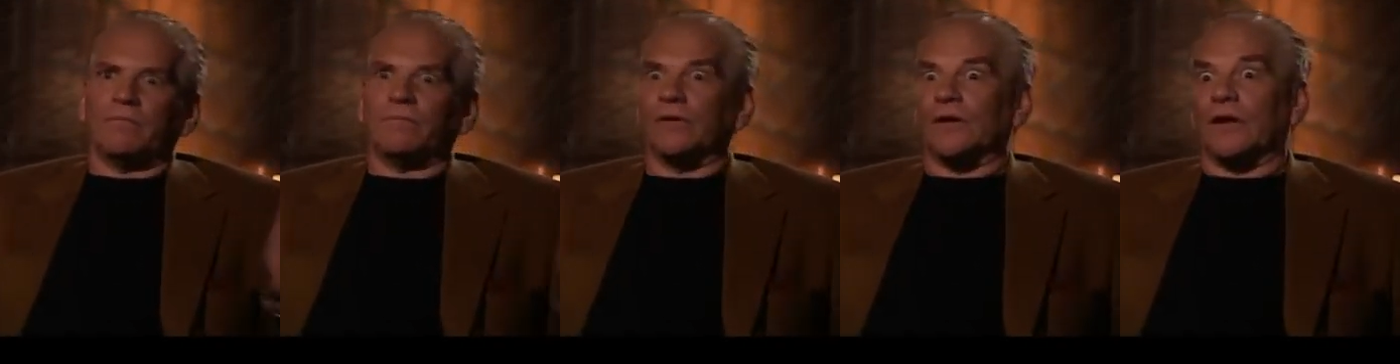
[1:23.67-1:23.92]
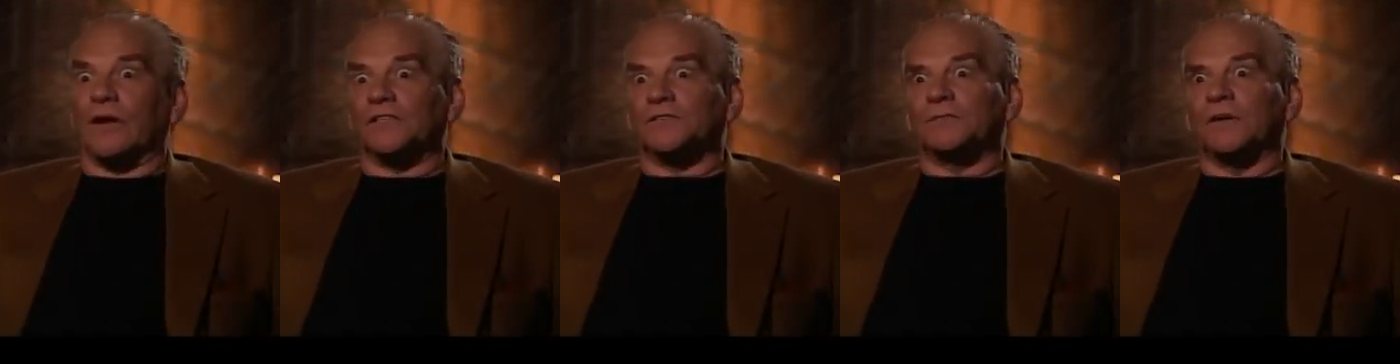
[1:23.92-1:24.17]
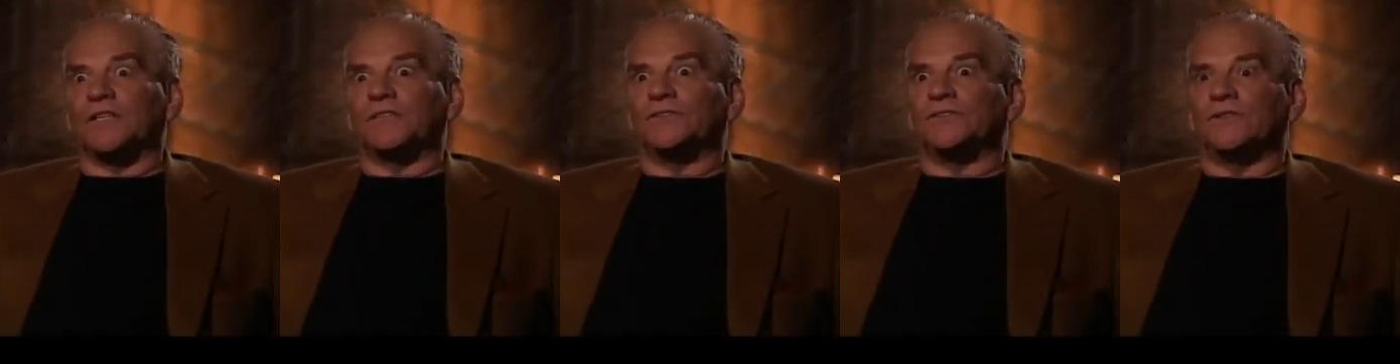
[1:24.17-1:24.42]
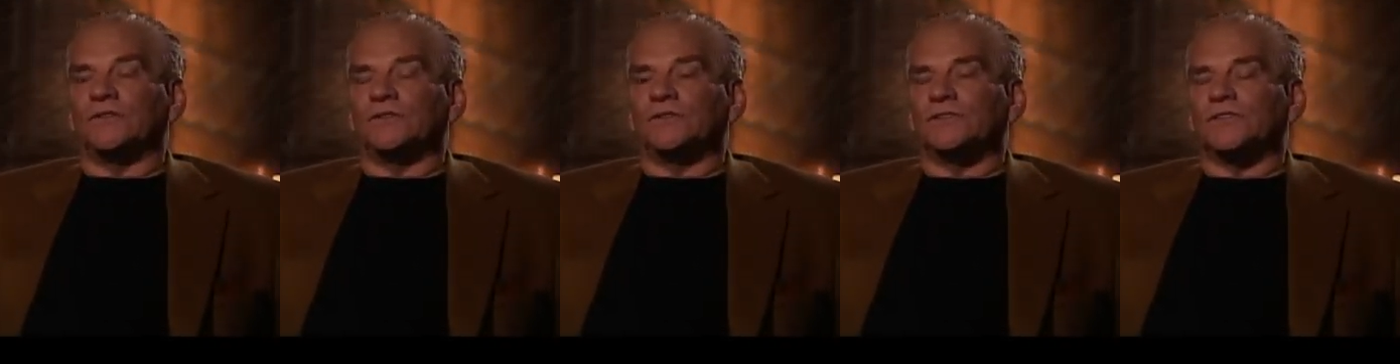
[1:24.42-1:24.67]
because my
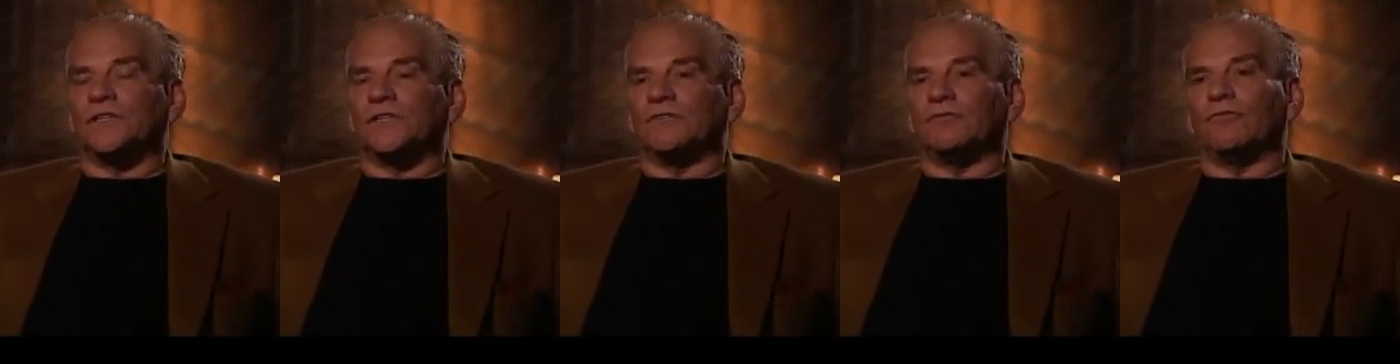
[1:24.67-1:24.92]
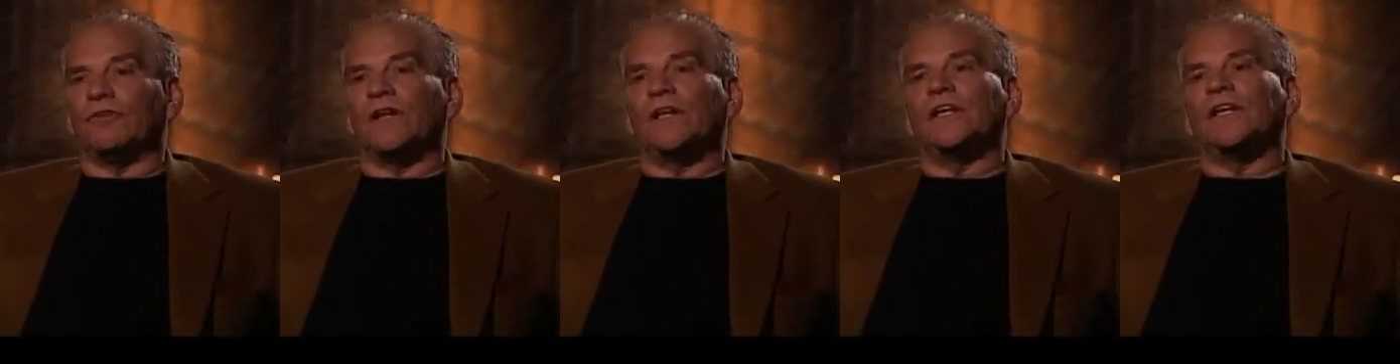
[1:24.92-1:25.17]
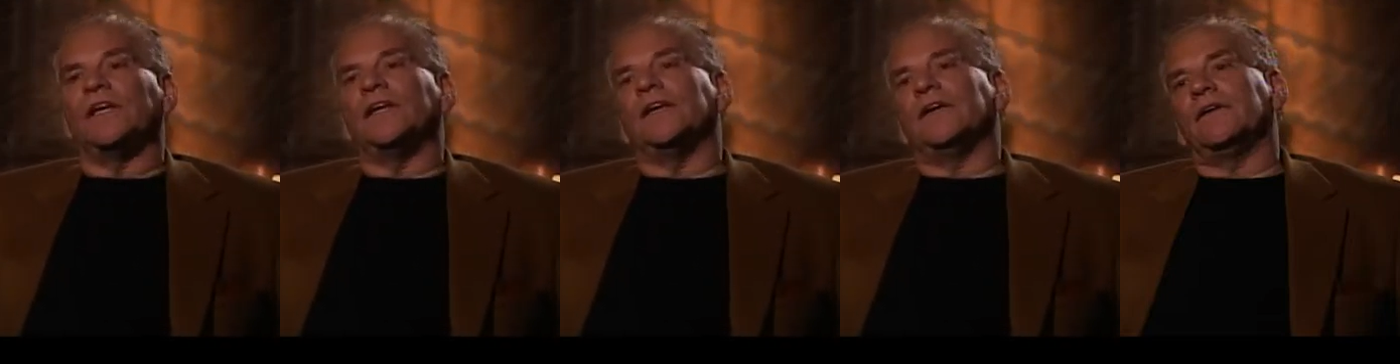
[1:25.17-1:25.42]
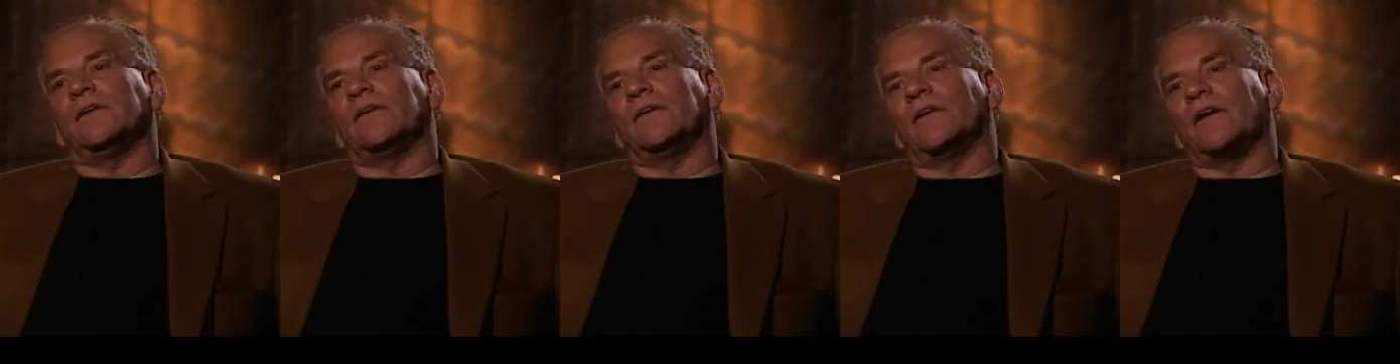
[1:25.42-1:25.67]
students can
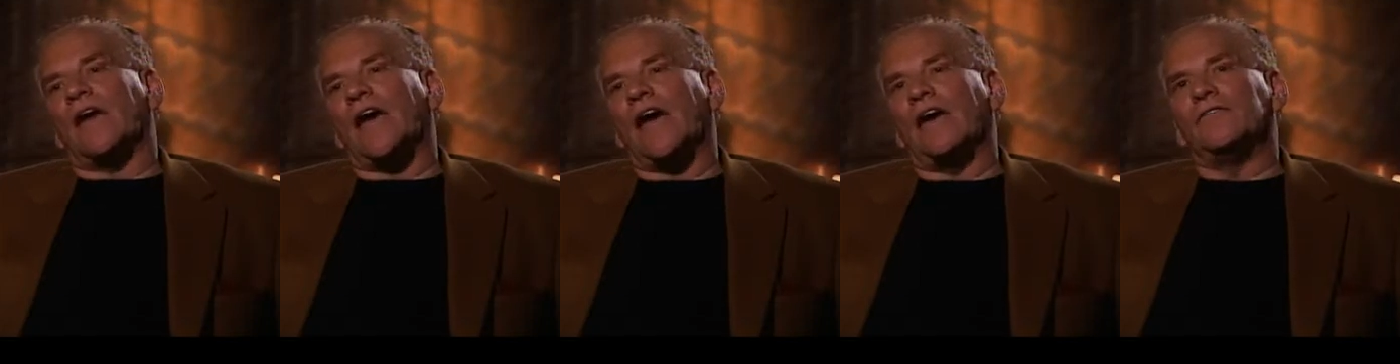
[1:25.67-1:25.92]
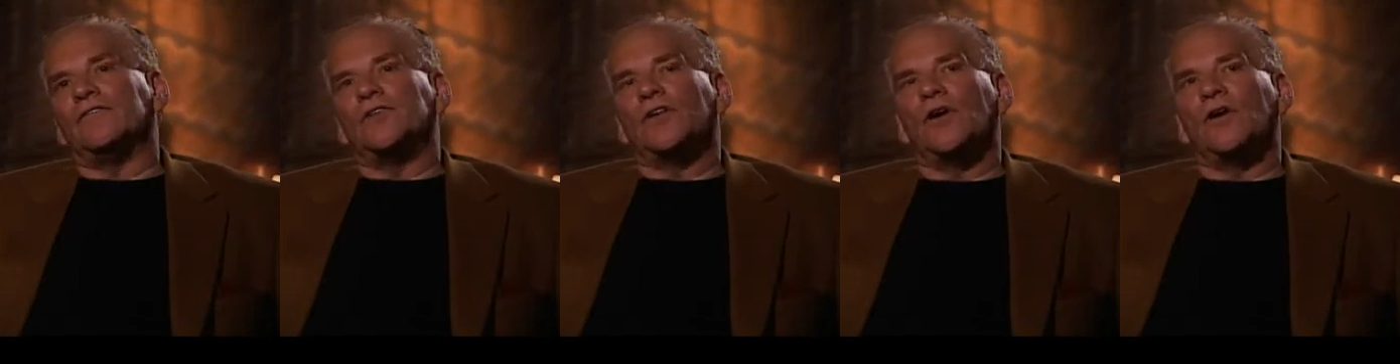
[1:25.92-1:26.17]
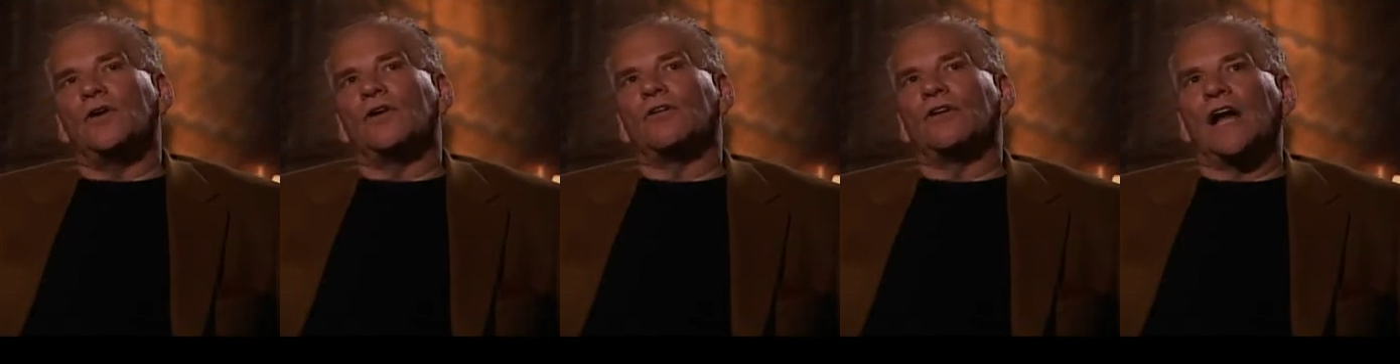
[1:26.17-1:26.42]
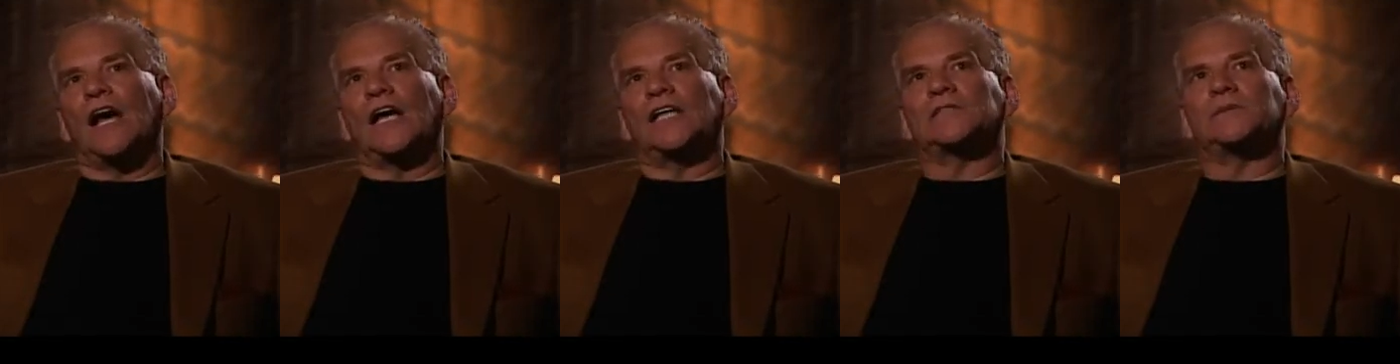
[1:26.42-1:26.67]
really have no
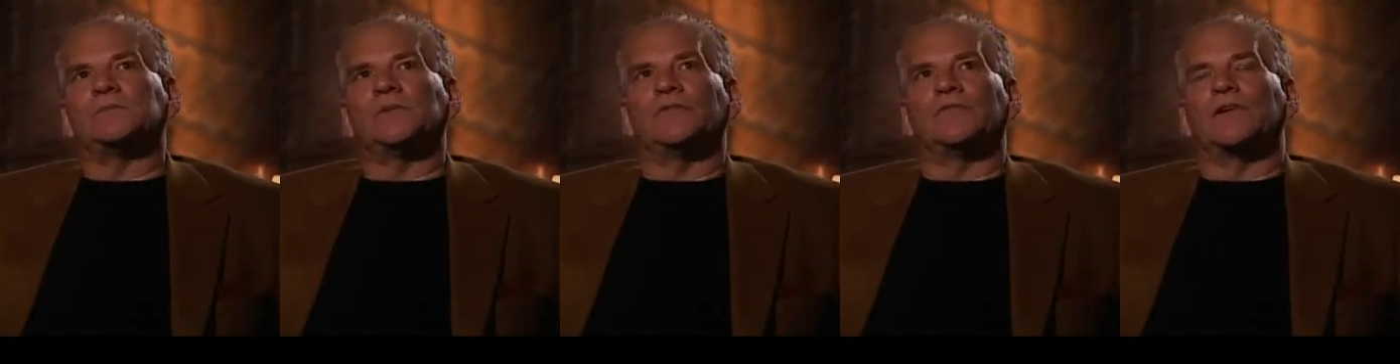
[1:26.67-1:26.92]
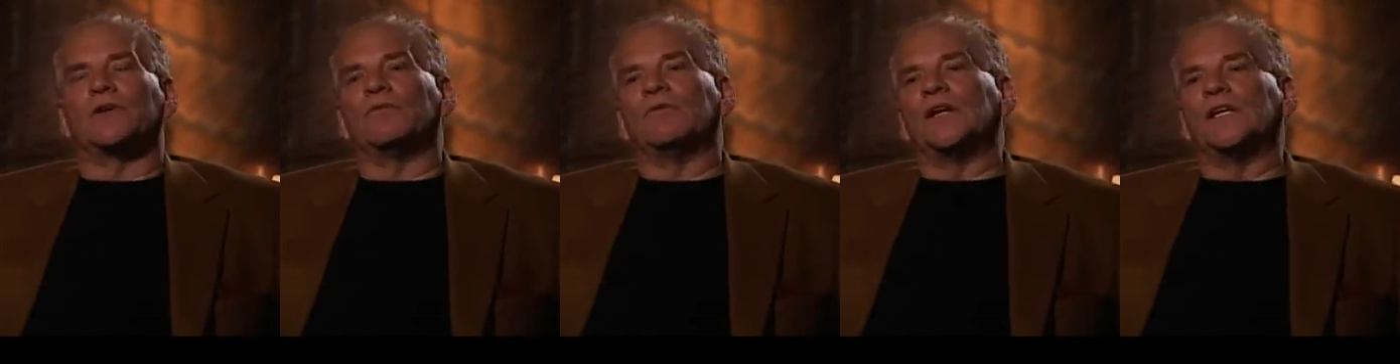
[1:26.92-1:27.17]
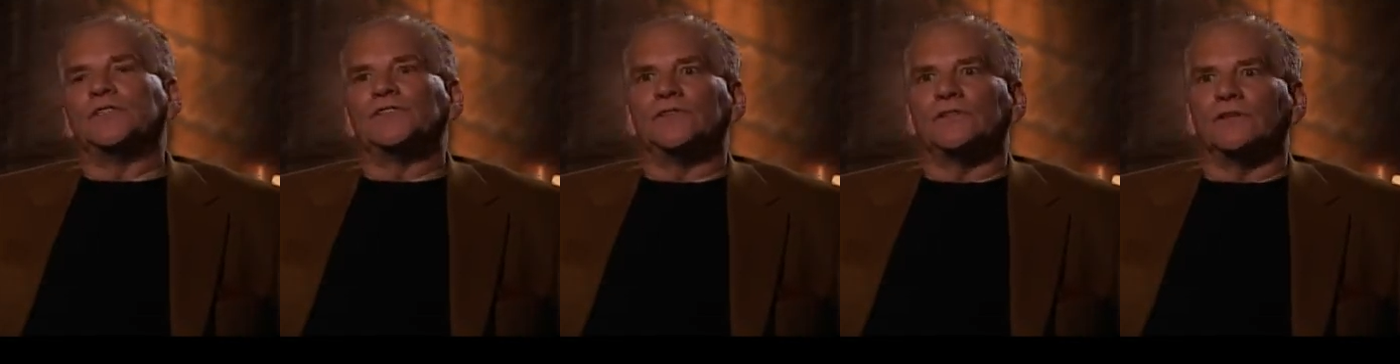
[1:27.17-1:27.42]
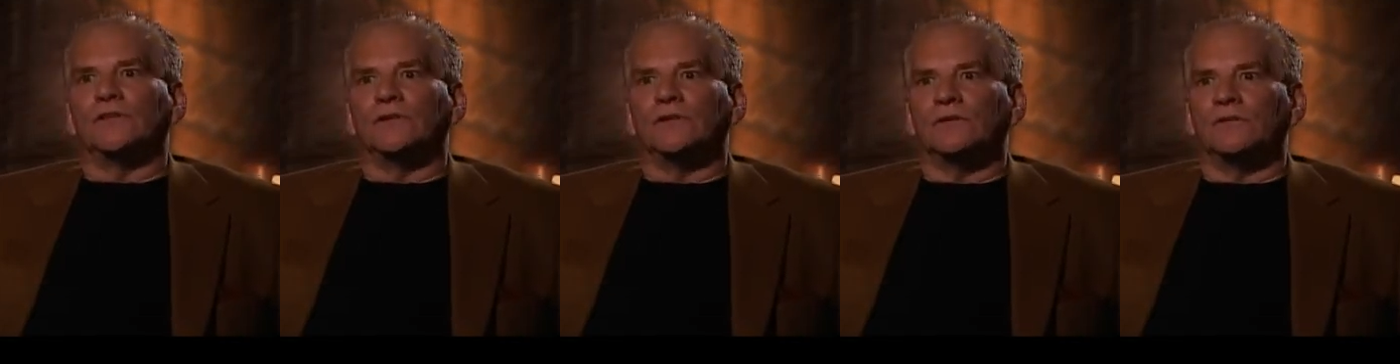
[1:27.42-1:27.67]
grasp of an
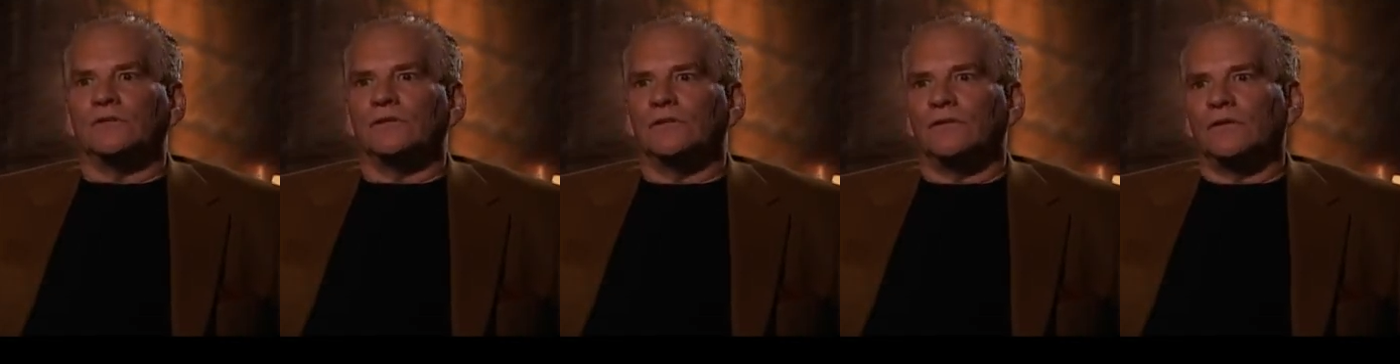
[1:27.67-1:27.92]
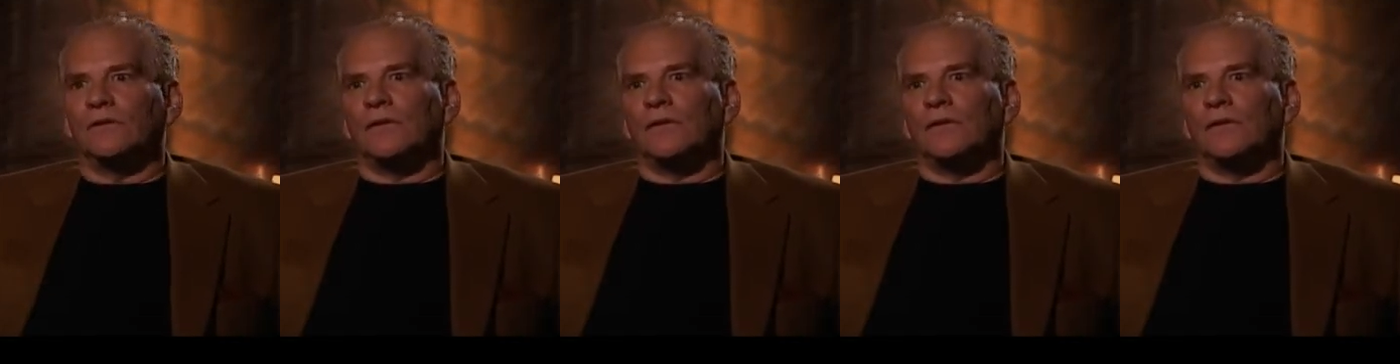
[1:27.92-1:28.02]
original